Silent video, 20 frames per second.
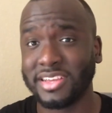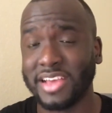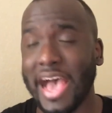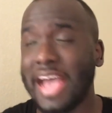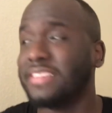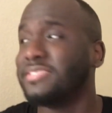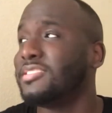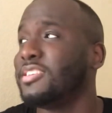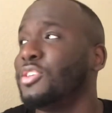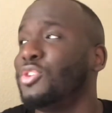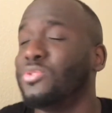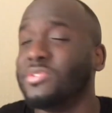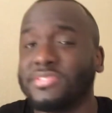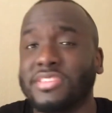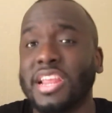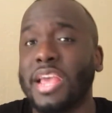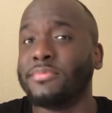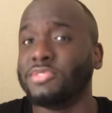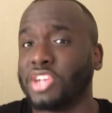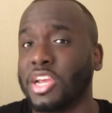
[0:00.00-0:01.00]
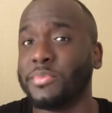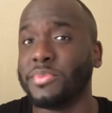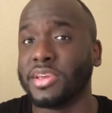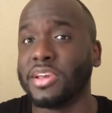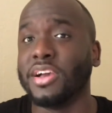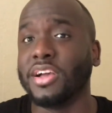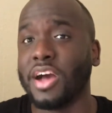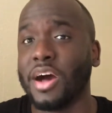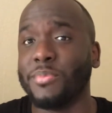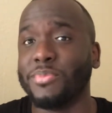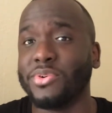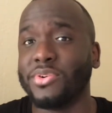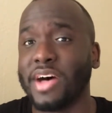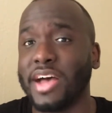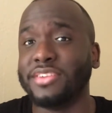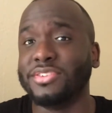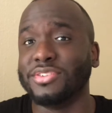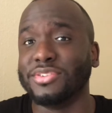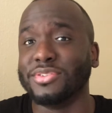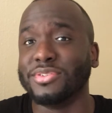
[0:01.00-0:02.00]
I see Eunice and MJ being a couple.
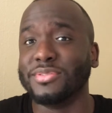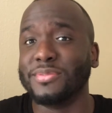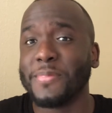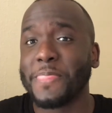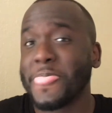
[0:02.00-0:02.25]
I do.